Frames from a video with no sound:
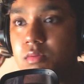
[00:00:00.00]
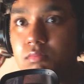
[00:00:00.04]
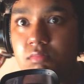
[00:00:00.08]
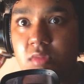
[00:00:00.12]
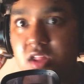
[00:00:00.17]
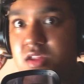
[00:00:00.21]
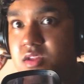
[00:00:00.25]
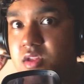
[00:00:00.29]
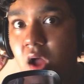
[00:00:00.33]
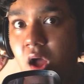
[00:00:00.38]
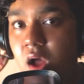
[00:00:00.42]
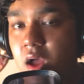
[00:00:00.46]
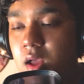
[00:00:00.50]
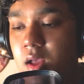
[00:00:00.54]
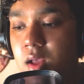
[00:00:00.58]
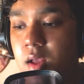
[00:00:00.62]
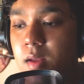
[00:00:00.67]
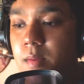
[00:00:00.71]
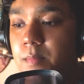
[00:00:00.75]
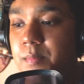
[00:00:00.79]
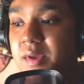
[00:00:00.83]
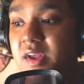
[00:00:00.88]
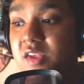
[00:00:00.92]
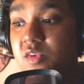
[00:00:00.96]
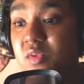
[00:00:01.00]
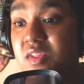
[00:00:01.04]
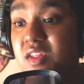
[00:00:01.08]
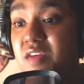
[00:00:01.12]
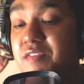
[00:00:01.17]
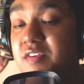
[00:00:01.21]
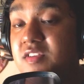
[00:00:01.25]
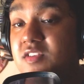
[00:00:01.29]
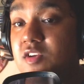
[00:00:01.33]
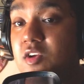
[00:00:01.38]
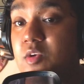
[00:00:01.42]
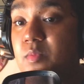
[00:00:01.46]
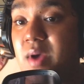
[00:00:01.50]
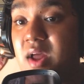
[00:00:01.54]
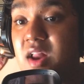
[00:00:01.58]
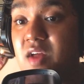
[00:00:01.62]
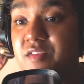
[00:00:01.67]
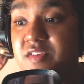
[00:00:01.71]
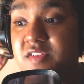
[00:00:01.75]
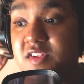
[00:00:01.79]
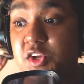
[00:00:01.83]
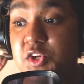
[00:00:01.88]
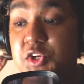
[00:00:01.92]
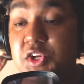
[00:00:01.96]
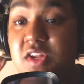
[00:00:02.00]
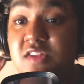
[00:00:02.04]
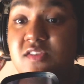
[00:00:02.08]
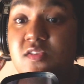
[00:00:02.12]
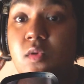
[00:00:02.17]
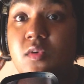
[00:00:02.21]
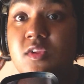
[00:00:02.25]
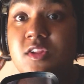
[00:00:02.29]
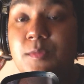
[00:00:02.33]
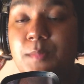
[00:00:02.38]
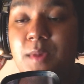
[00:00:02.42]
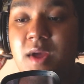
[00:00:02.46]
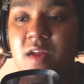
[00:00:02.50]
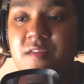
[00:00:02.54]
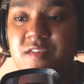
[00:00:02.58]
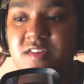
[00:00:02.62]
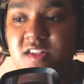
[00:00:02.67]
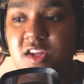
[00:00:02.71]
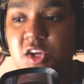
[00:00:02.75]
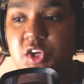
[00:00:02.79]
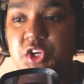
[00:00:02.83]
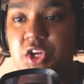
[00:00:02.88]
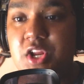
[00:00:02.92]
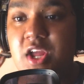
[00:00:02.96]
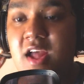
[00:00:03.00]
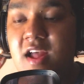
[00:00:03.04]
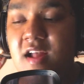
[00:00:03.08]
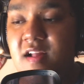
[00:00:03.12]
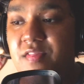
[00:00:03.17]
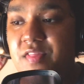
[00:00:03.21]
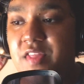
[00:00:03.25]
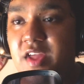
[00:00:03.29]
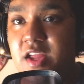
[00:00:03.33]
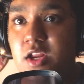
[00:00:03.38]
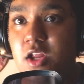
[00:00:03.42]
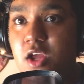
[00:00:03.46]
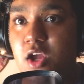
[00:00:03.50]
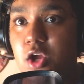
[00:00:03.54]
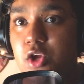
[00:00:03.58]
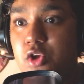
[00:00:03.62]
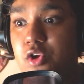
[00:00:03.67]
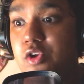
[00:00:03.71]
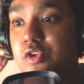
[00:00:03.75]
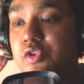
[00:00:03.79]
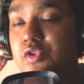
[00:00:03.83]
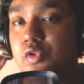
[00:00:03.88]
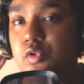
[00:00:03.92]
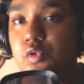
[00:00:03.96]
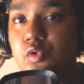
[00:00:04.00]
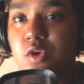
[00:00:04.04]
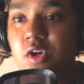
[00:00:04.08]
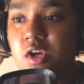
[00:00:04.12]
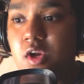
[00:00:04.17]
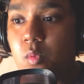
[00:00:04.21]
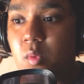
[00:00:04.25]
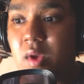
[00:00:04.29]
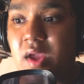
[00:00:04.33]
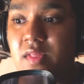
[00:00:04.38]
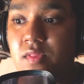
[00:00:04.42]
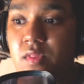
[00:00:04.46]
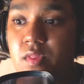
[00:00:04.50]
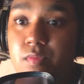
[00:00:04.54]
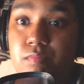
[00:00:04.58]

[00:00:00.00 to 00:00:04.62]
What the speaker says: It's not, because when the physical manifestation is the only manifestation, then you're screwed in a way,